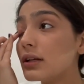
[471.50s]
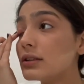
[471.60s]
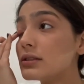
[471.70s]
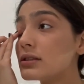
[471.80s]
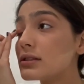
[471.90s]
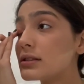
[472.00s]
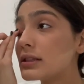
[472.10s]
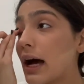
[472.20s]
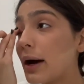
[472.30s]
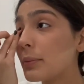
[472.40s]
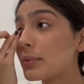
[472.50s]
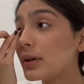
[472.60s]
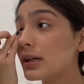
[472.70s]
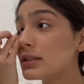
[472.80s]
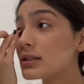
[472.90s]
Just tap
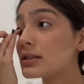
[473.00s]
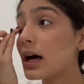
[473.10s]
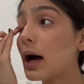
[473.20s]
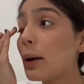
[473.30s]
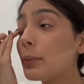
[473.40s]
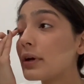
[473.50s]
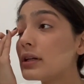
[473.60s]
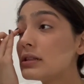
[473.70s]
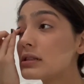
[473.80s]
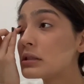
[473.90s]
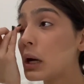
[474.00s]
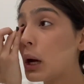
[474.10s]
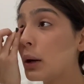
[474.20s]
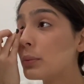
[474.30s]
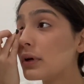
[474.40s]
and tap and
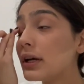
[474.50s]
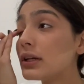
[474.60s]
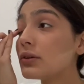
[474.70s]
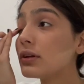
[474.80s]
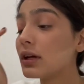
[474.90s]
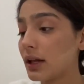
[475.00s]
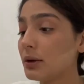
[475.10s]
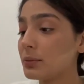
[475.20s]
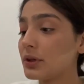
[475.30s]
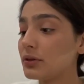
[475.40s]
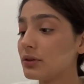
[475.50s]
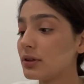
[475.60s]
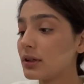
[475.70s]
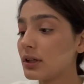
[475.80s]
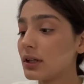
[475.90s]
tap, and it will help you
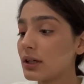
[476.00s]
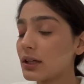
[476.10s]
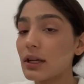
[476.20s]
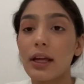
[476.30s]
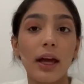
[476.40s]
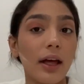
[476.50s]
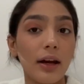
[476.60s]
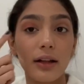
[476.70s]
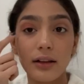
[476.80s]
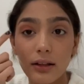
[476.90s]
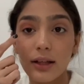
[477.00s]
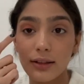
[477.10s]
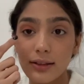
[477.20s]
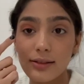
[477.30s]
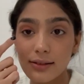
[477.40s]
get, look at
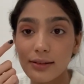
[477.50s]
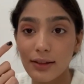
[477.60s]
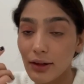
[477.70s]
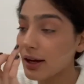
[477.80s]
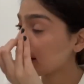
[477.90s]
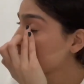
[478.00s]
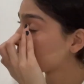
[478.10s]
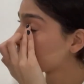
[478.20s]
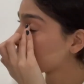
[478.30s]
this, okay?